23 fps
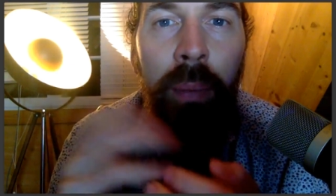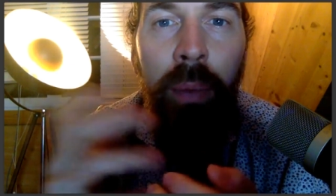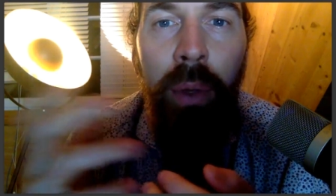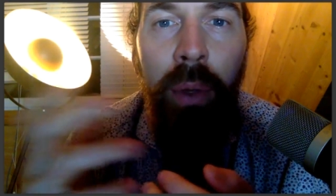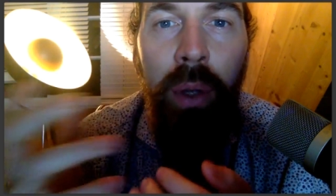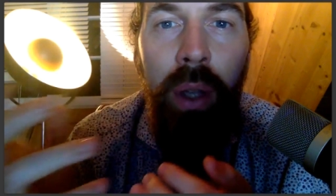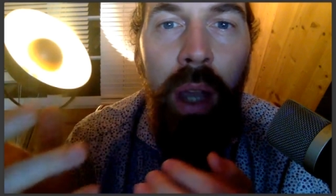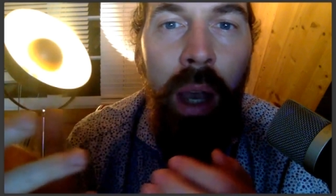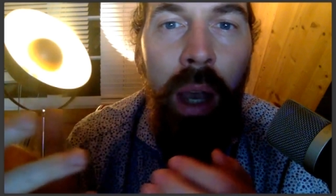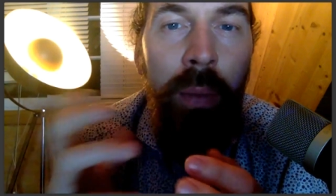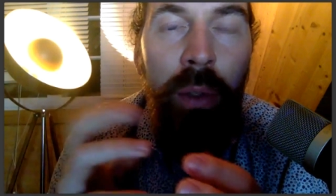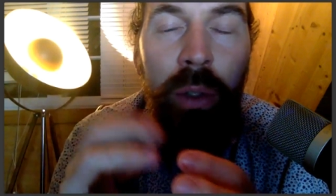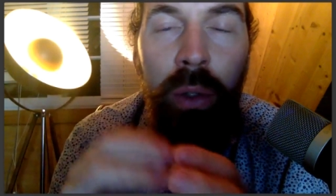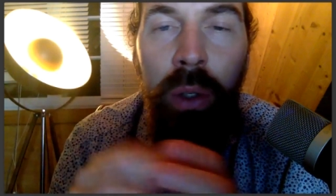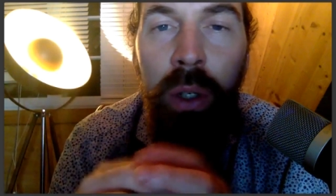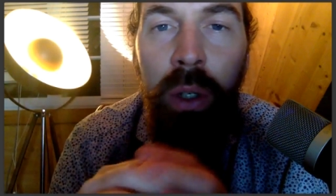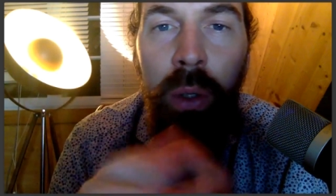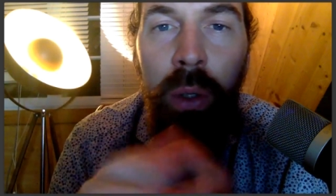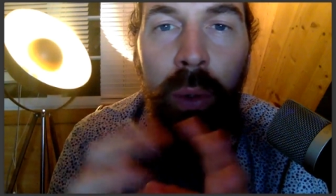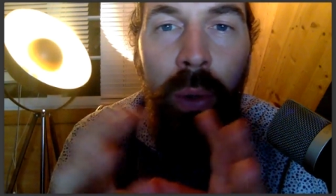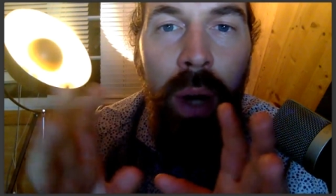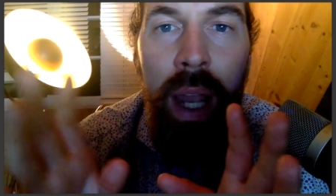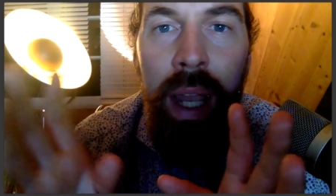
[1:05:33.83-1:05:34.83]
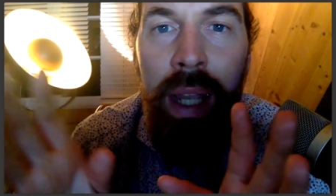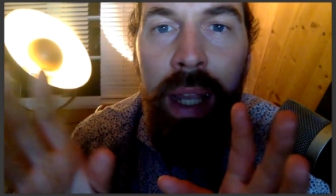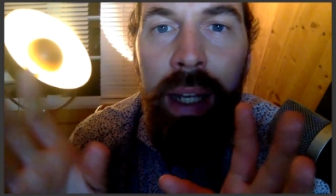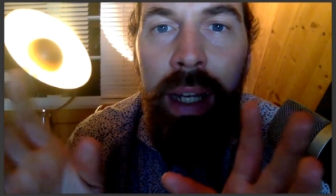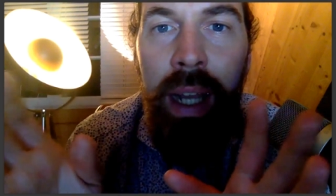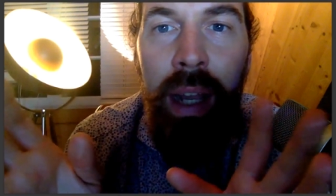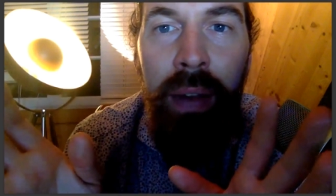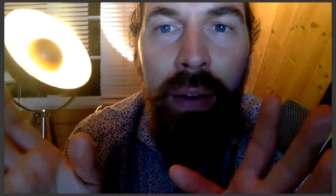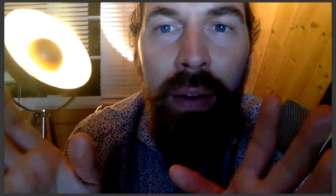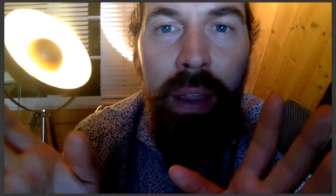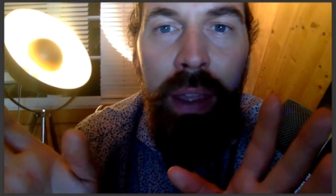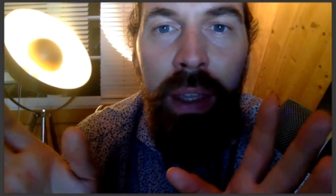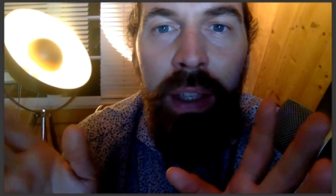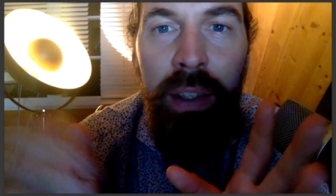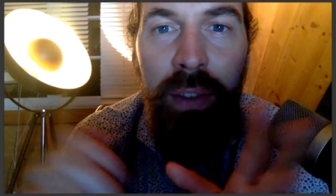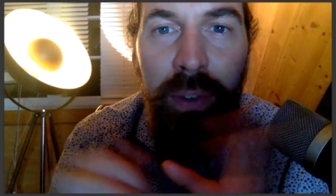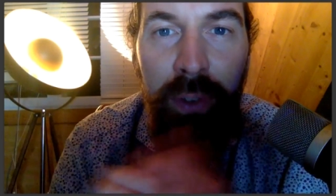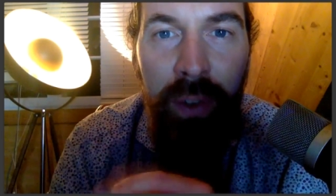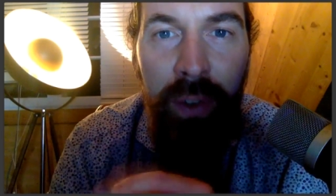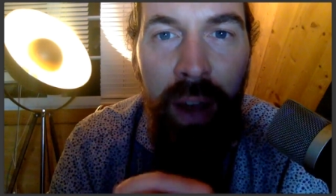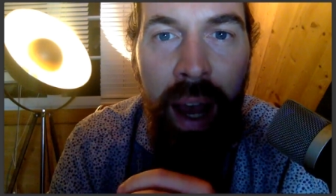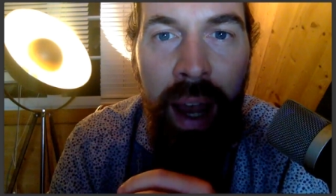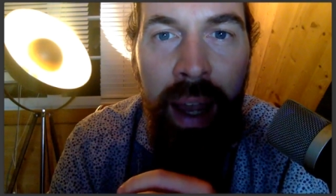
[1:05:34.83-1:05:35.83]
I'm doing great.
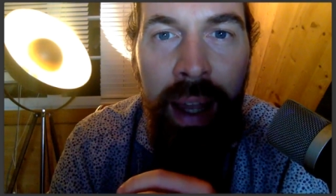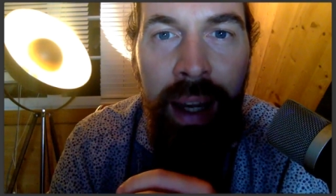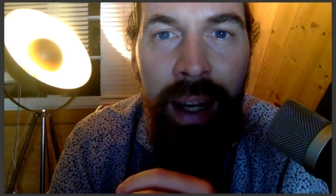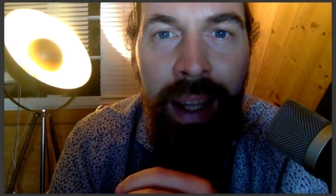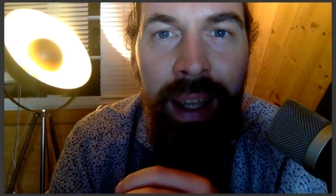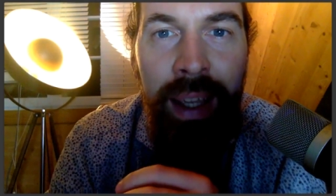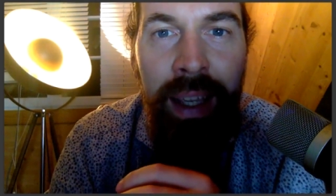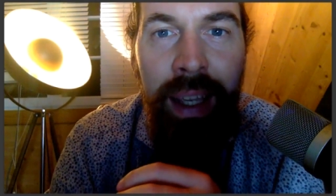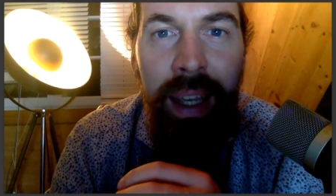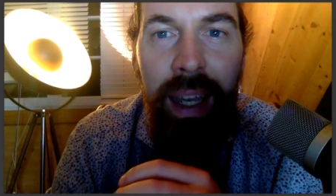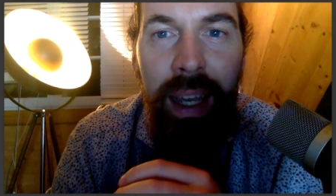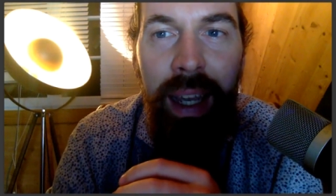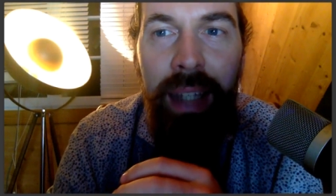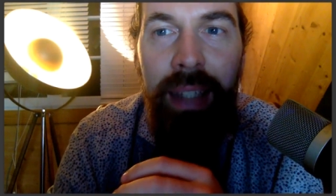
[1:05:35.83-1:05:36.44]
Everything's fine.